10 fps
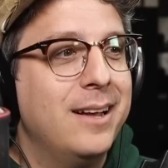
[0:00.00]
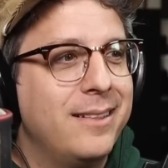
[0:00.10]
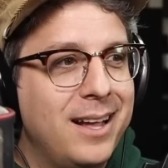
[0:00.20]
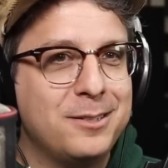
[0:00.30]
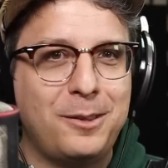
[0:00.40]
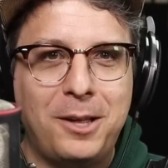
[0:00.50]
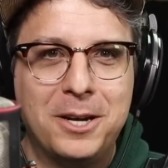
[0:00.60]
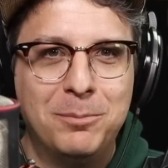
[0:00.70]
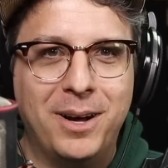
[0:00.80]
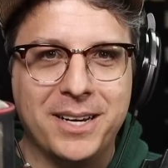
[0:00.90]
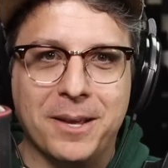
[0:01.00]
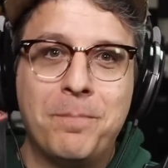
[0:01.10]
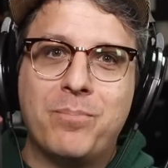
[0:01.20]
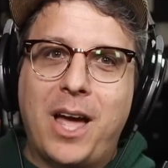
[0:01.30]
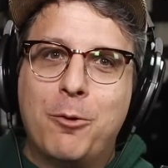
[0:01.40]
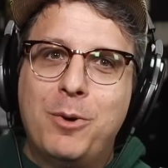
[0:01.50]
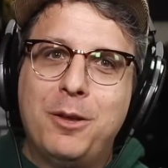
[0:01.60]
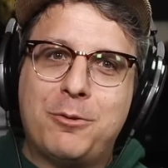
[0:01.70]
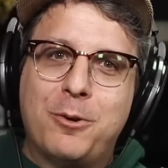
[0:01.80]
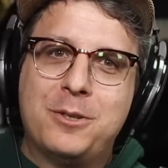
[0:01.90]
That's a lot of money. I
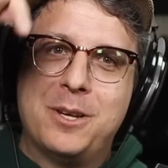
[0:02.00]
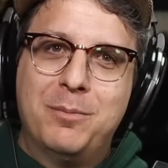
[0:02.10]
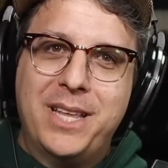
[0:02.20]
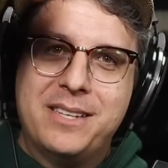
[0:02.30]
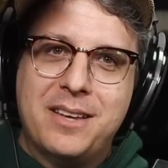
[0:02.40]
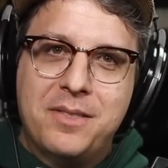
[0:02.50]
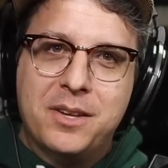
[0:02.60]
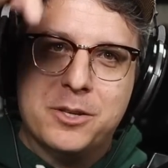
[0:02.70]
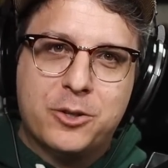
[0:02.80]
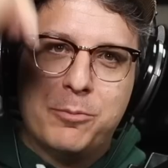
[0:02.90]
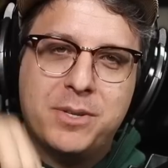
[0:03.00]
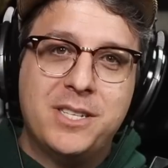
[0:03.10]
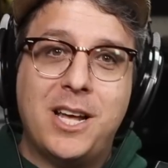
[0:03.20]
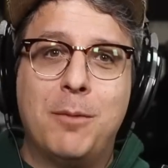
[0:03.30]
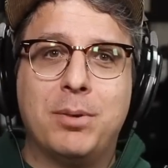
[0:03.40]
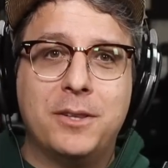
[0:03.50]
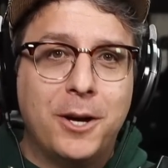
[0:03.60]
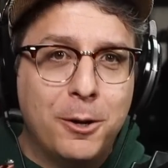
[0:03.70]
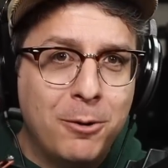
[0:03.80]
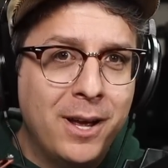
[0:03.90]
will throw some links in the description down
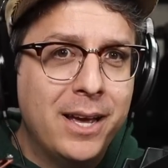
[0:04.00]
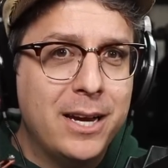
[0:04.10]
below,